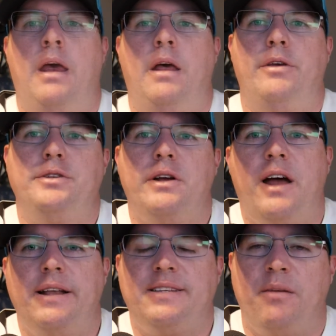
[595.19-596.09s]
Those are kind
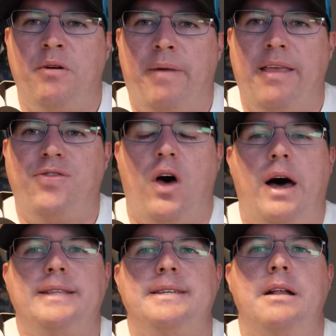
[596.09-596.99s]
of some of my
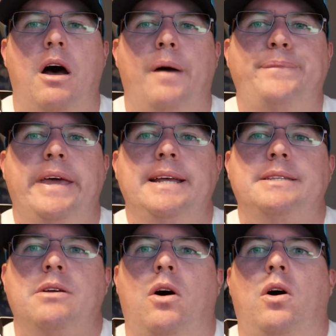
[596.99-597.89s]
thoughts and updates
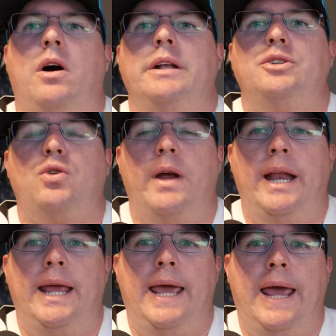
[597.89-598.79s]
on
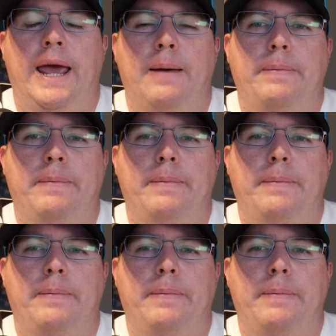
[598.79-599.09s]
training camp.